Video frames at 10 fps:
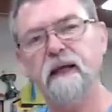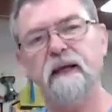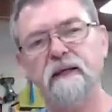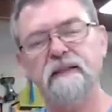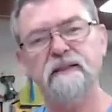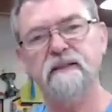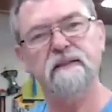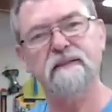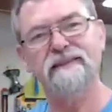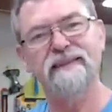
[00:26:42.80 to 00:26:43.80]

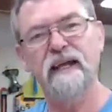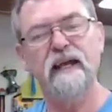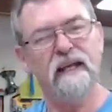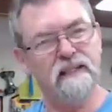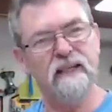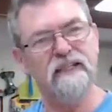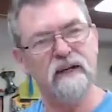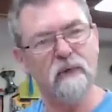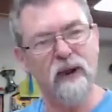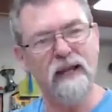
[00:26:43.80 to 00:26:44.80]
it's
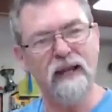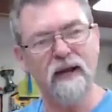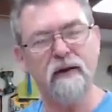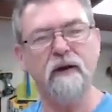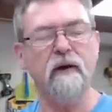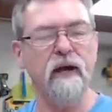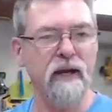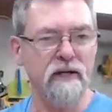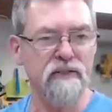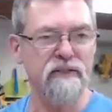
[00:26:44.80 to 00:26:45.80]
a grey area,
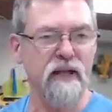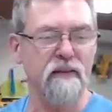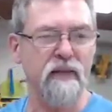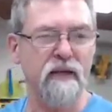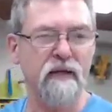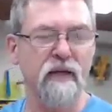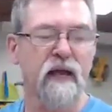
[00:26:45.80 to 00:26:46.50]
I understand that.